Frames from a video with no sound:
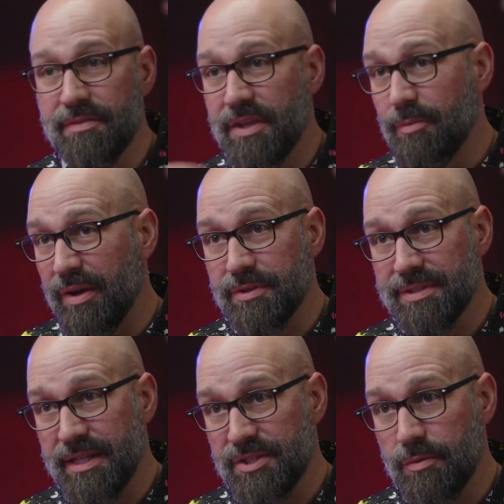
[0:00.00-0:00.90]
to give you my full
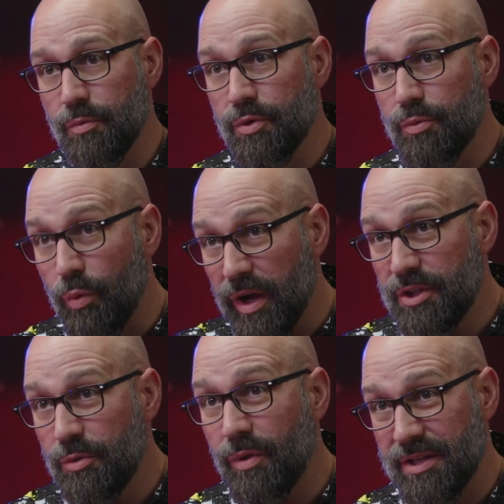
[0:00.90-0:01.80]
attention. Will what
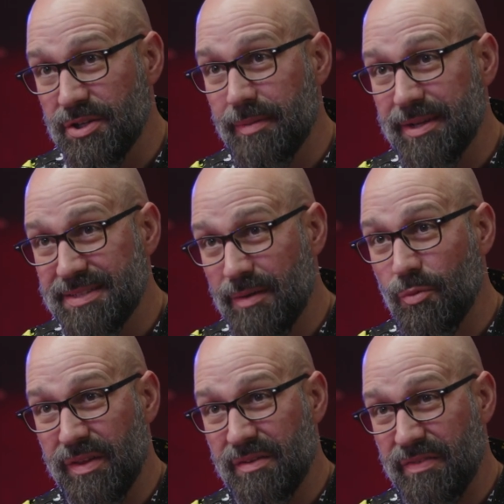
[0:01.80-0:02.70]
you want to talk about take
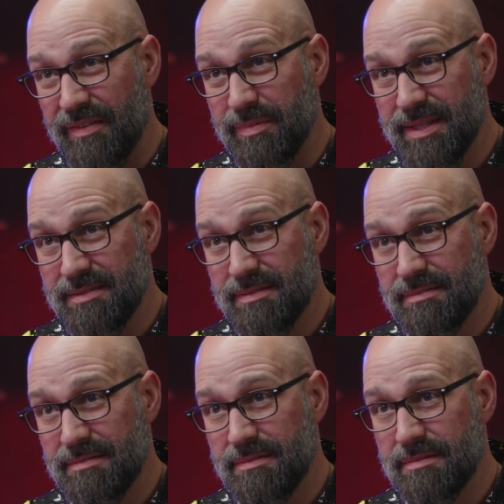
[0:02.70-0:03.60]
more than 5 minutes?
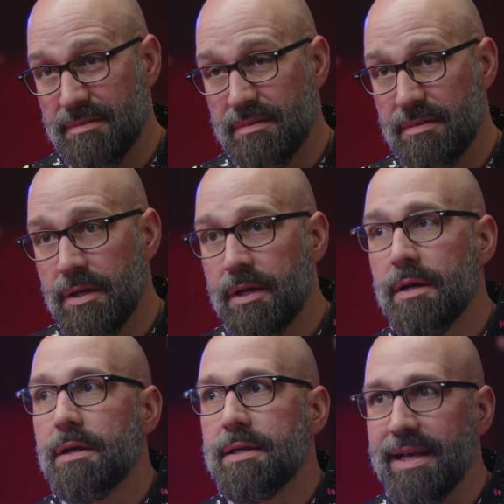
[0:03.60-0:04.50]

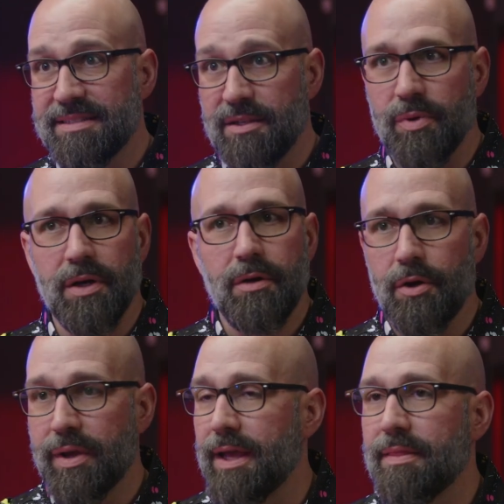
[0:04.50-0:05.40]
Yes, it will.
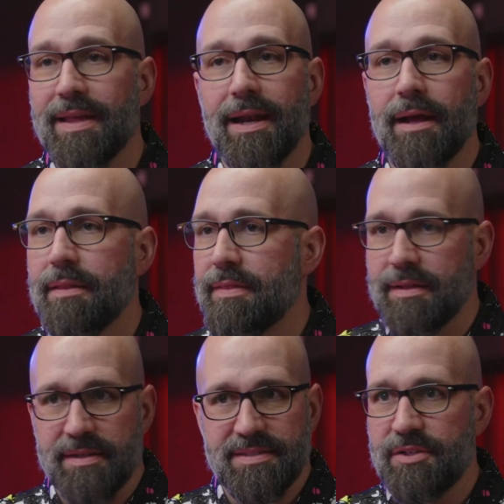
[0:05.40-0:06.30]
Okay, then
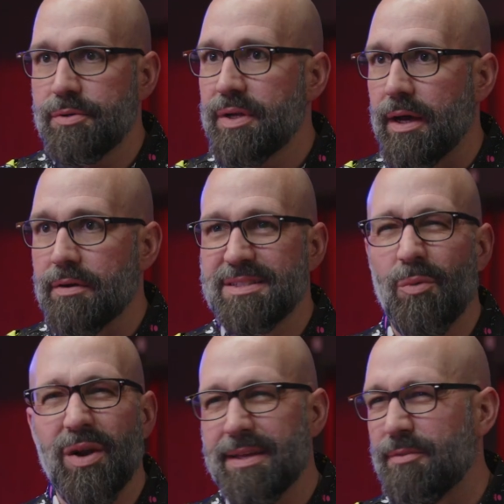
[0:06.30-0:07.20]
let's not do it now because I
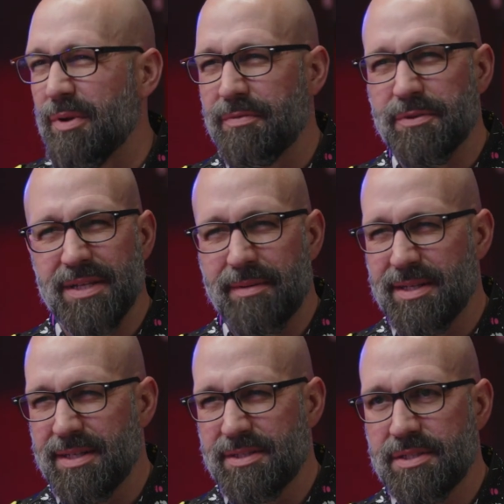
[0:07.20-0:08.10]
want to give you my full time and
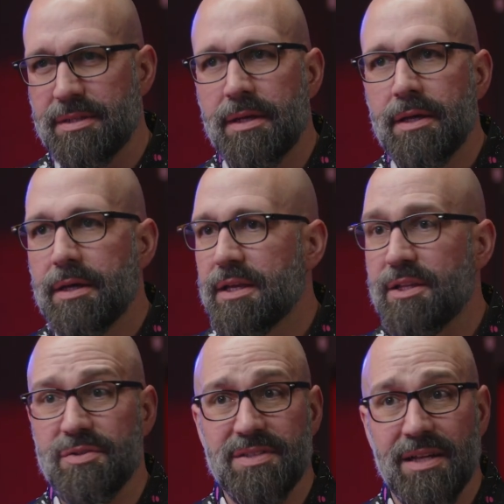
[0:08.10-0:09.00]
attention.
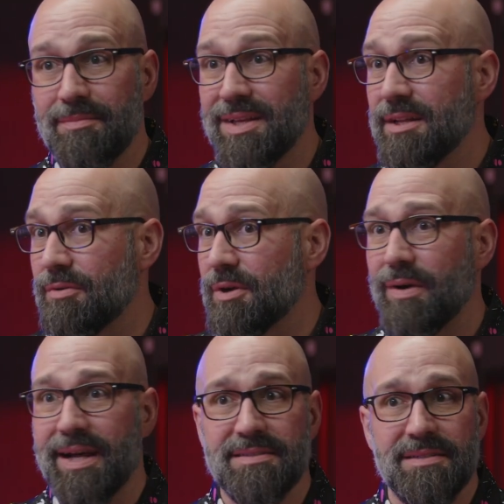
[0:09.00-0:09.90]
Can you send a meeting
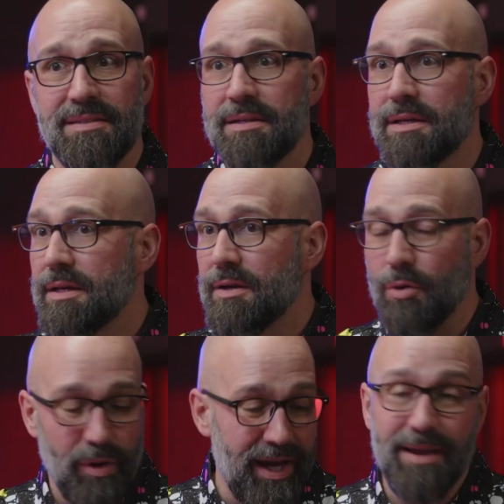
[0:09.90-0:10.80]
request?
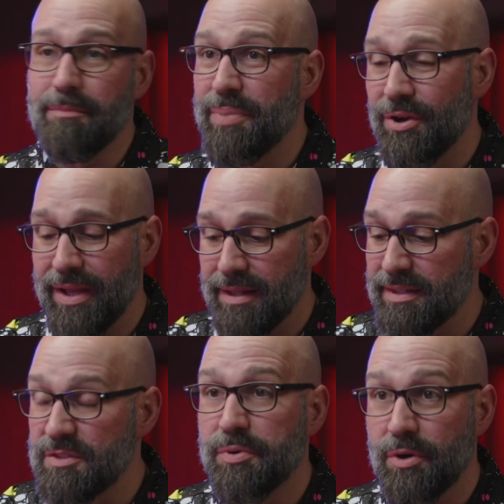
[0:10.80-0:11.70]
Or hey, better yet,
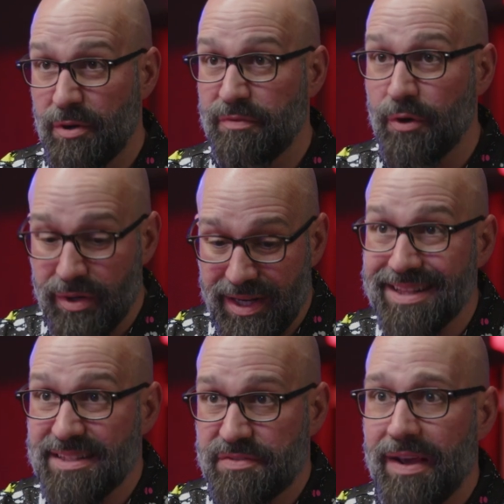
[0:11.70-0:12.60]
let's pull out your phone and
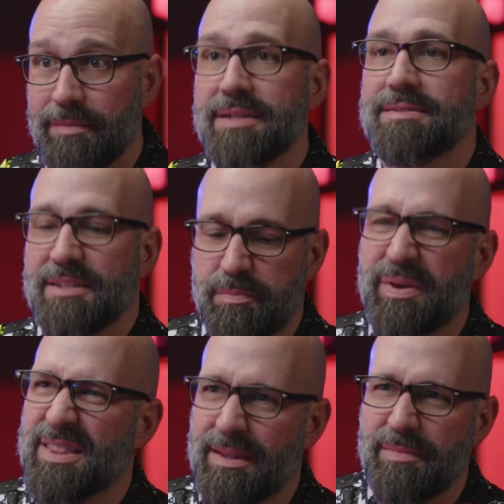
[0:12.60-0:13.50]
in this 5 minutes, let's
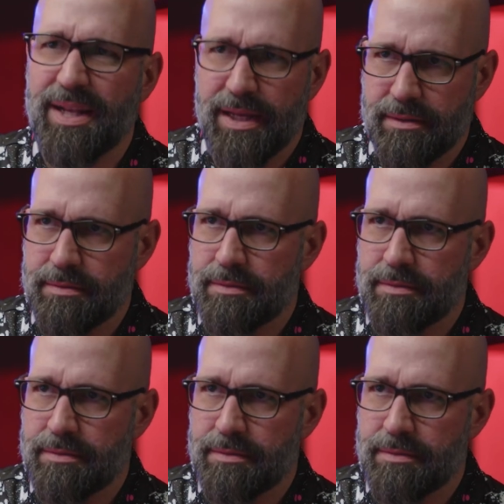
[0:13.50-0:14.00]
pick the meeting.